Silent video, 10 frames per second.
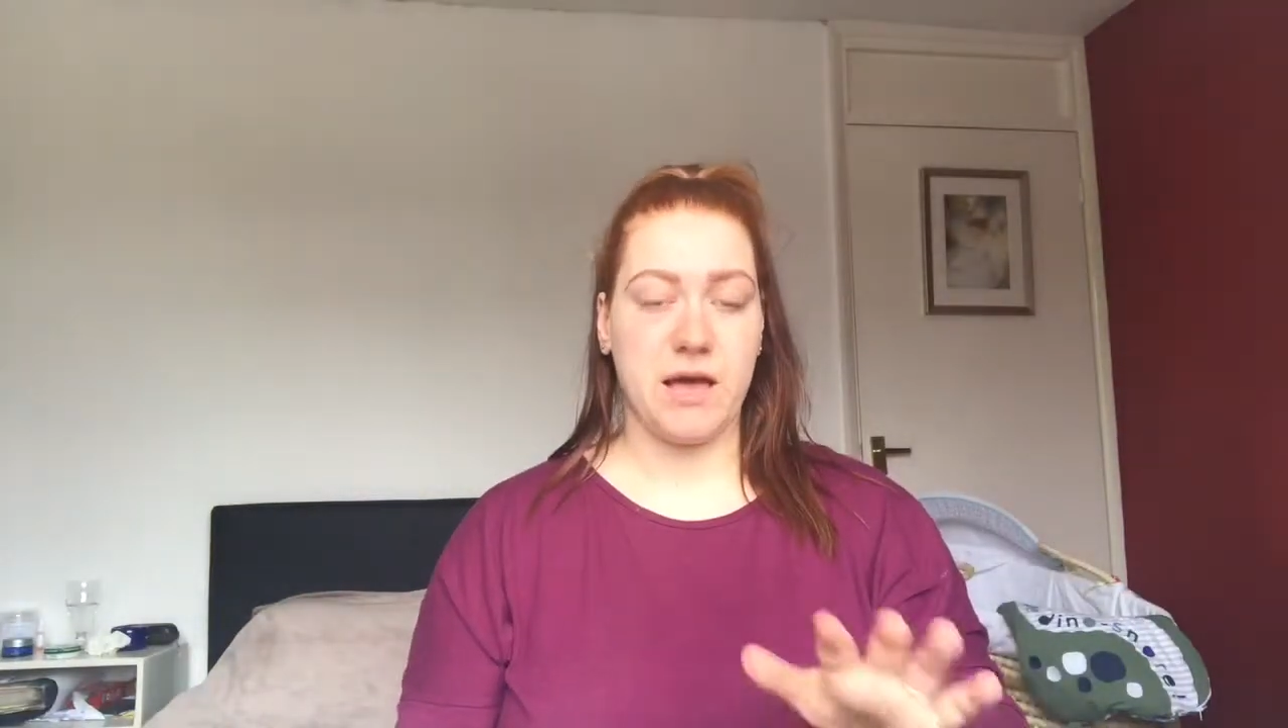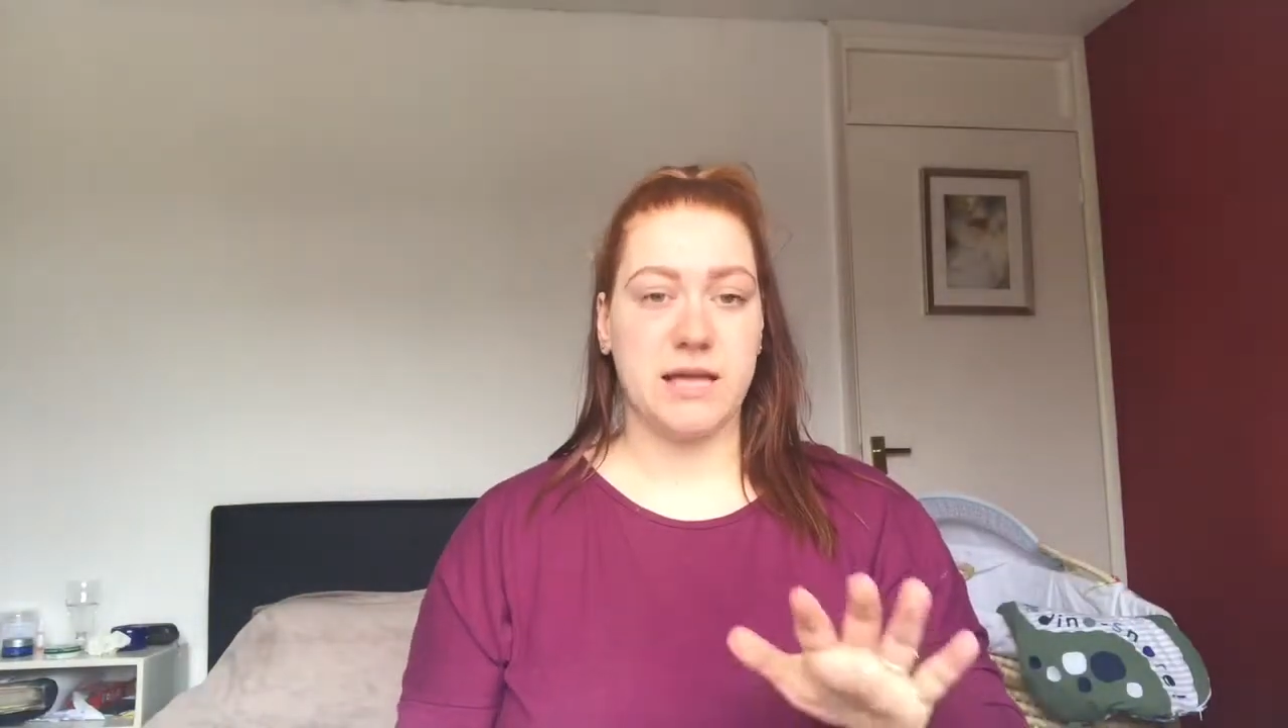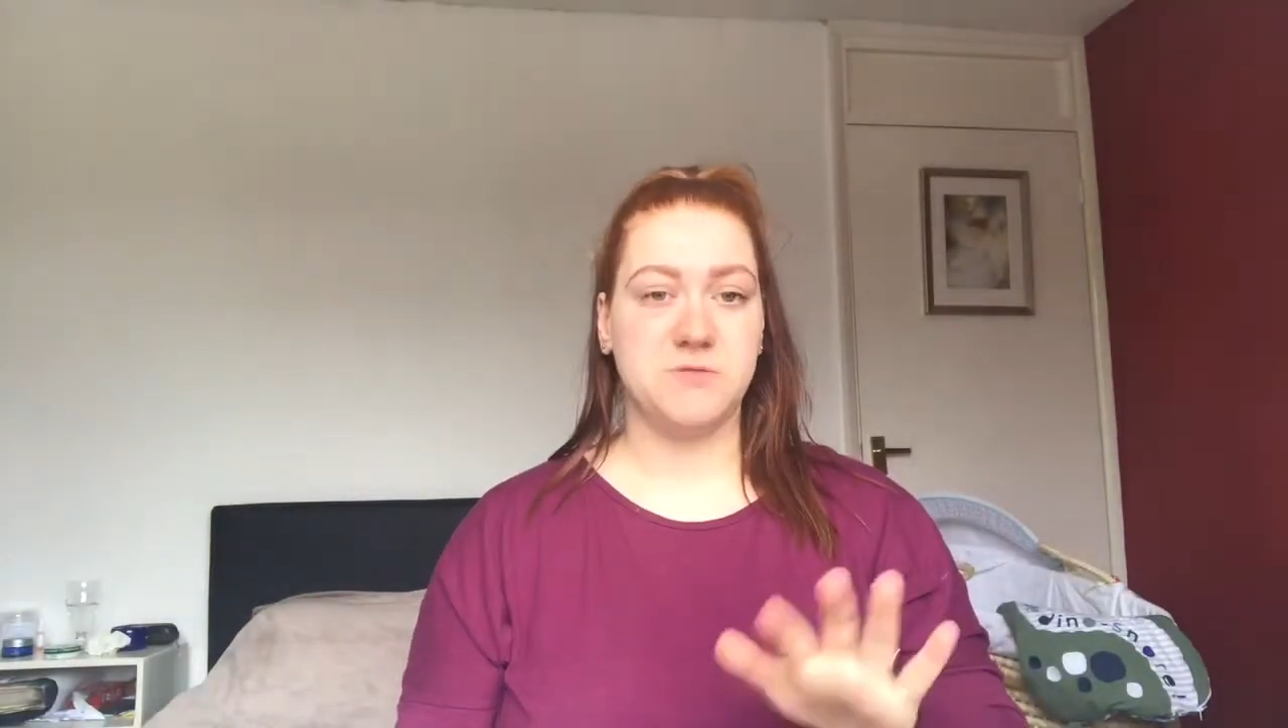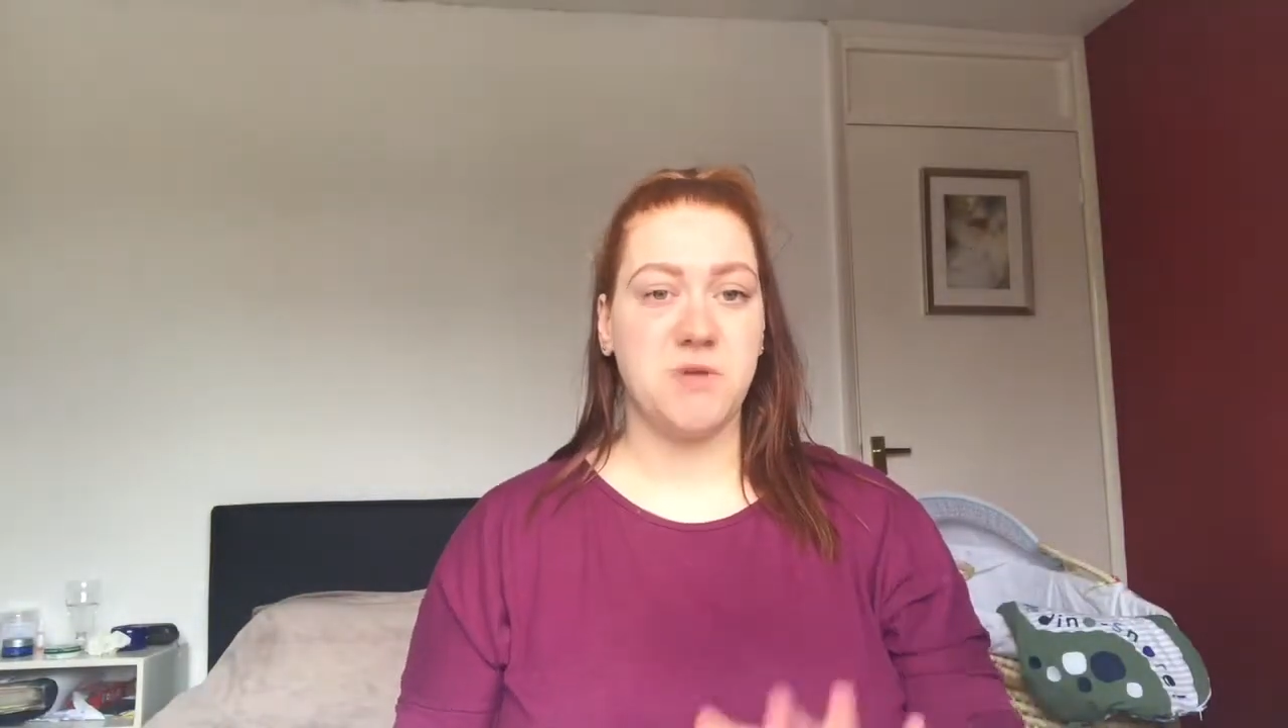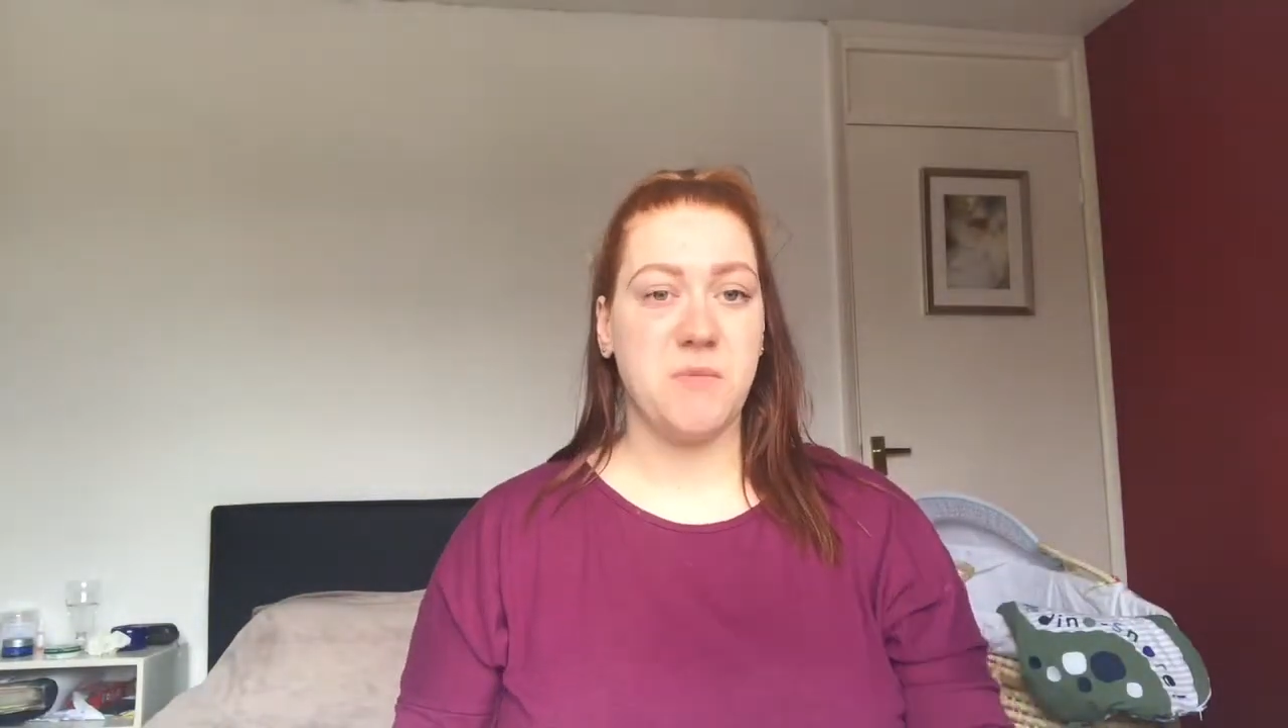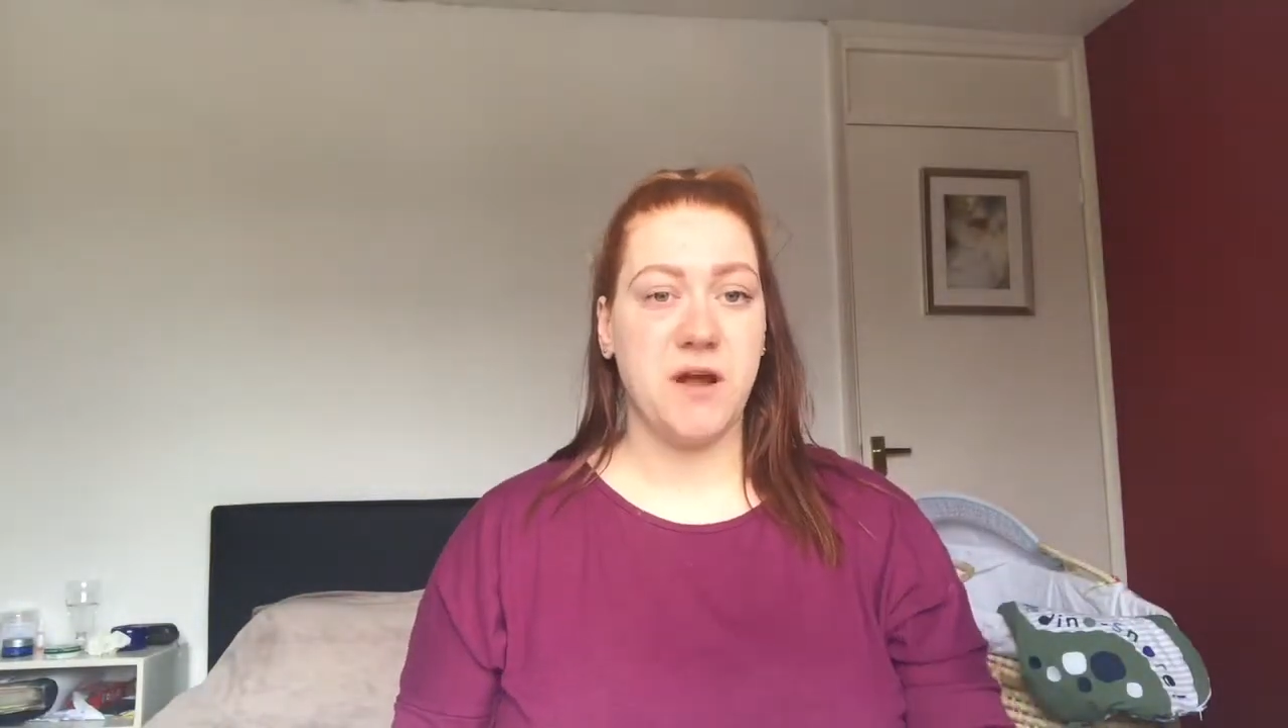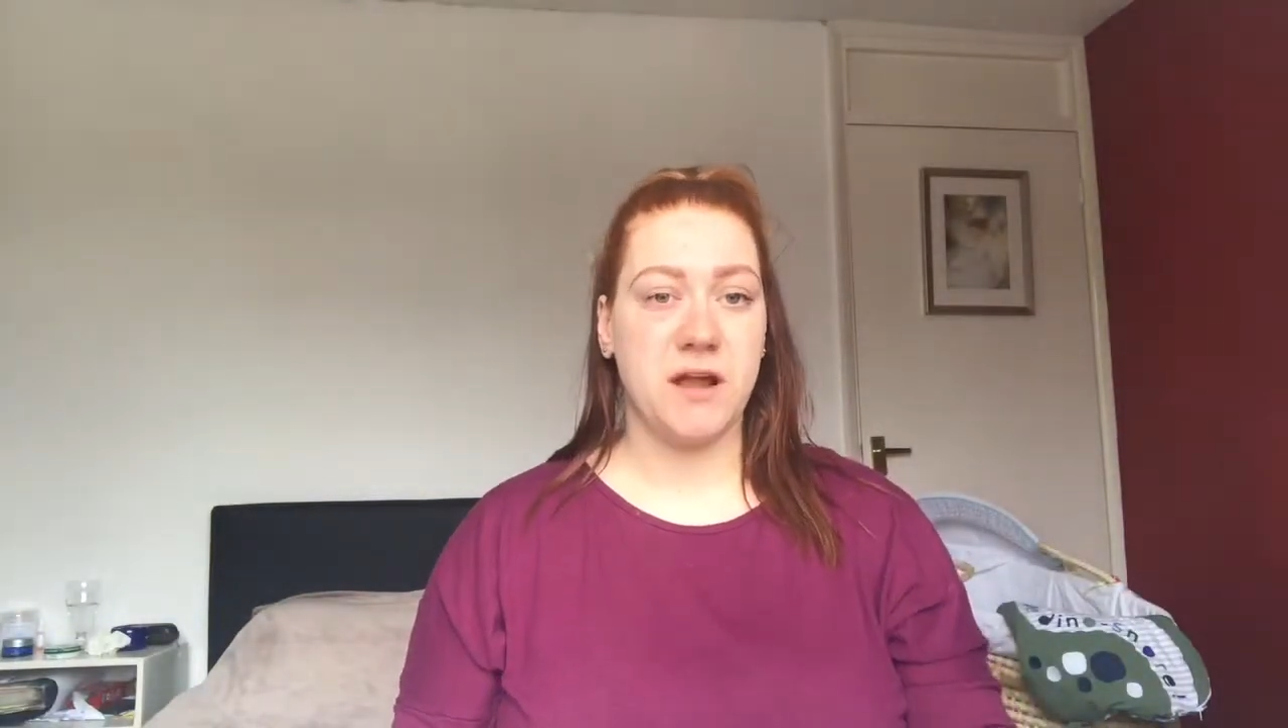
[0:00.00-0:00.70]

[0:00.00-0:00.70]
a spare pair